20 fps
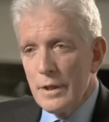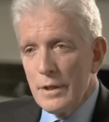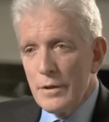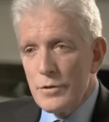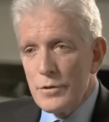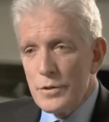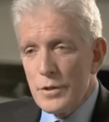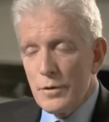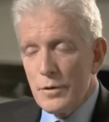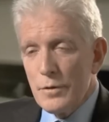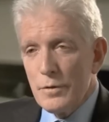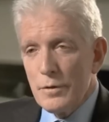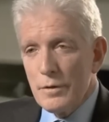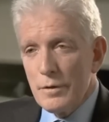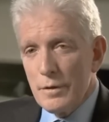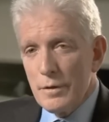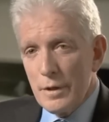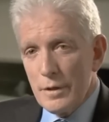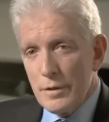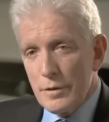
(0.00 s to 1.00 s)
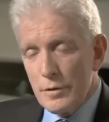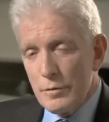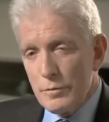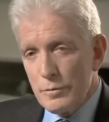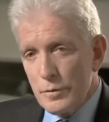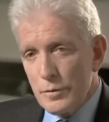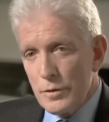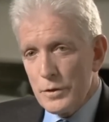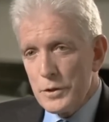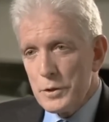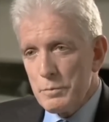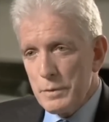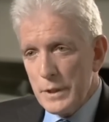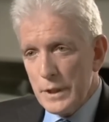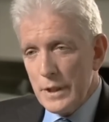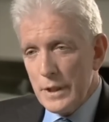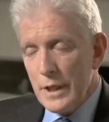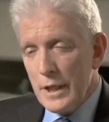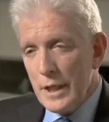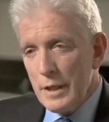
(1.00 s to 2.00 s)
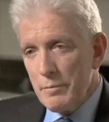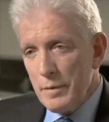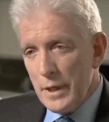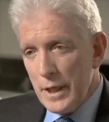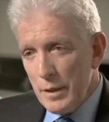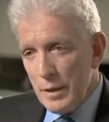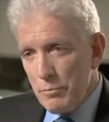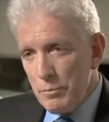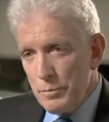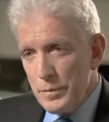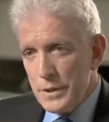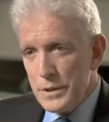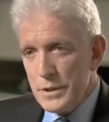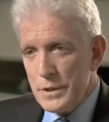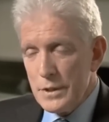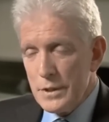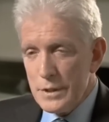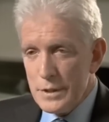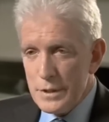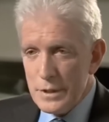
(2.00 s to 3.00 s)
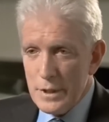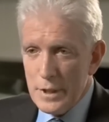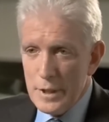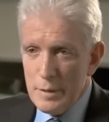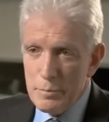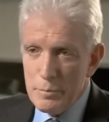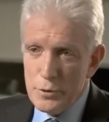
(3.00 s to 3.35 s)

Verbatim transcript: so divorce became a business type